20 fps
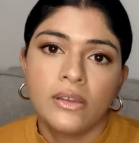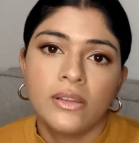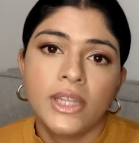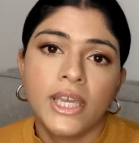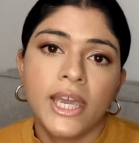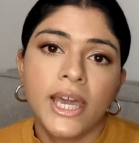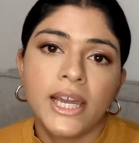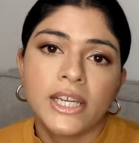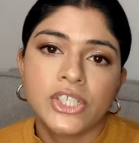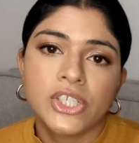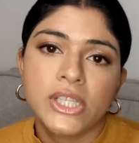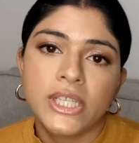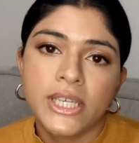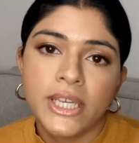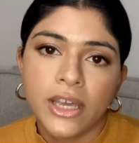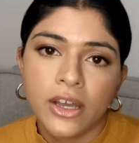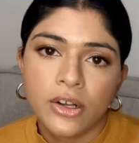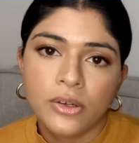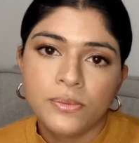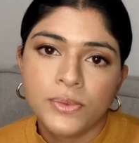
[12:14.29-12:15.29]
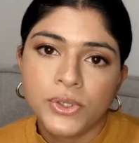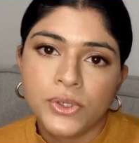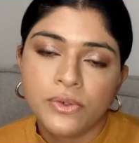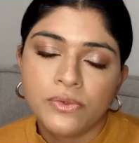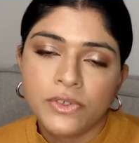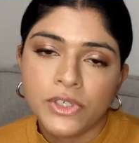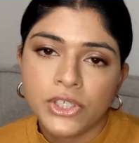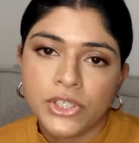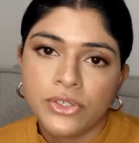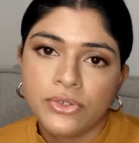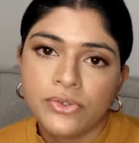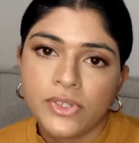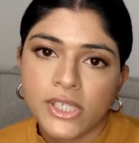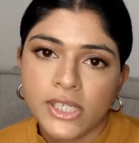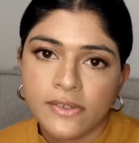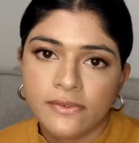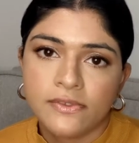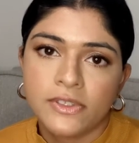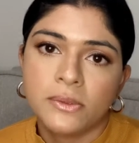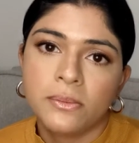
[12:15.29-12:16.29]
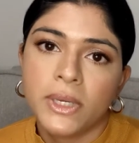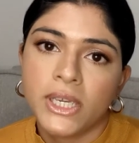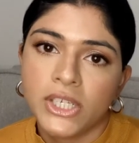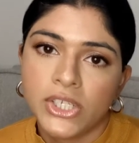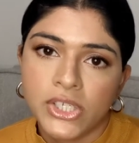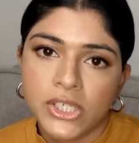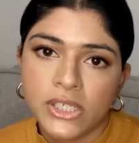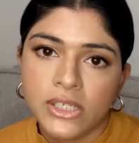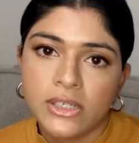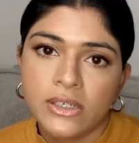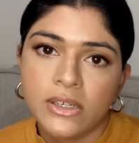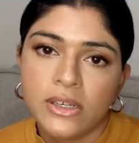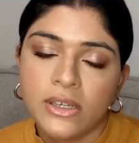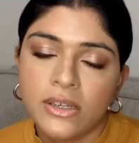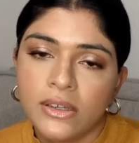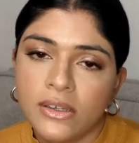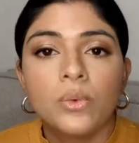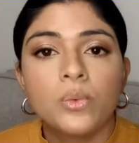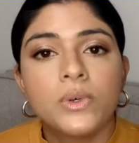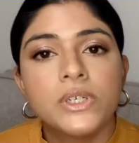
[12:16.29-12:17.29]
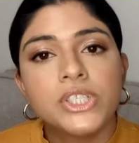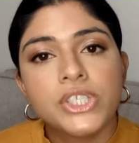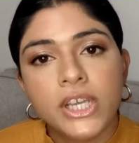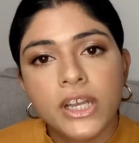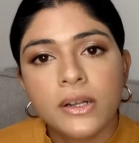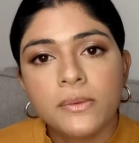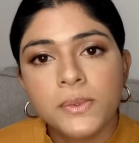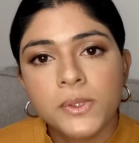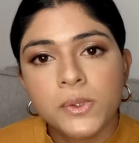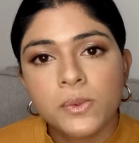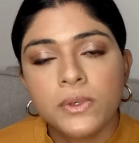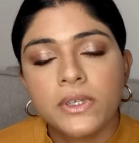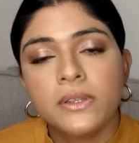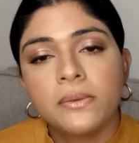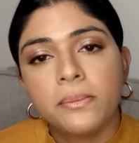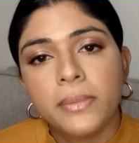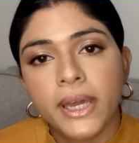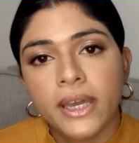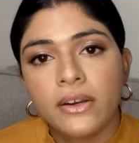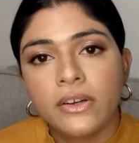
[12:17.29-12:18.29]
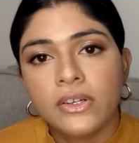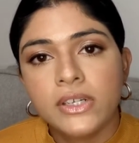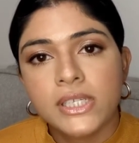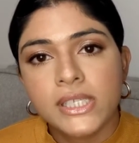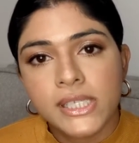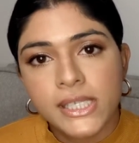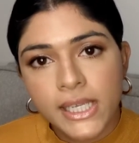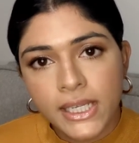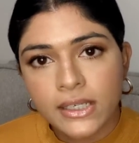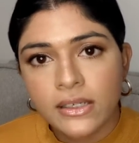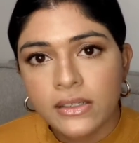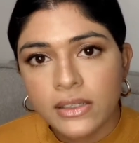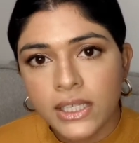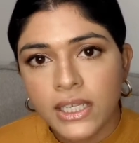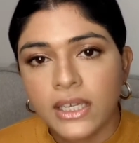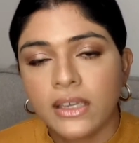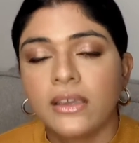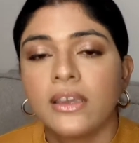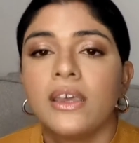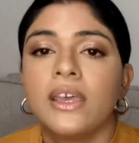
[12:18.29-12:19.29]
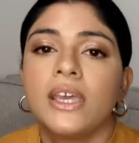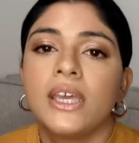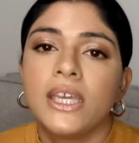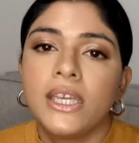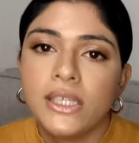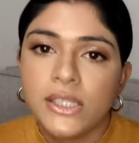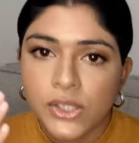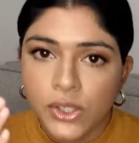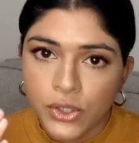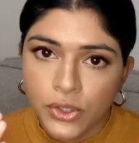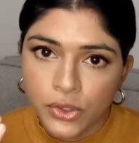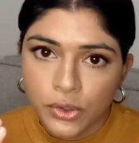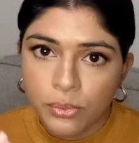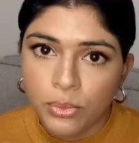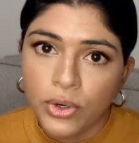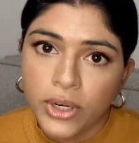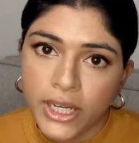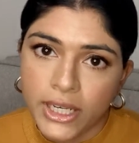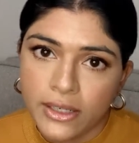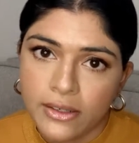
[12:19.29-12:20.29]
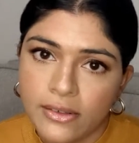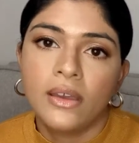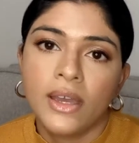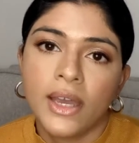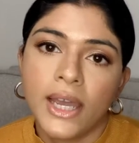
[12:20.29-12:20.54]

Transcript: They actually help to reduce inflammation, which helps with better signaling into your brain.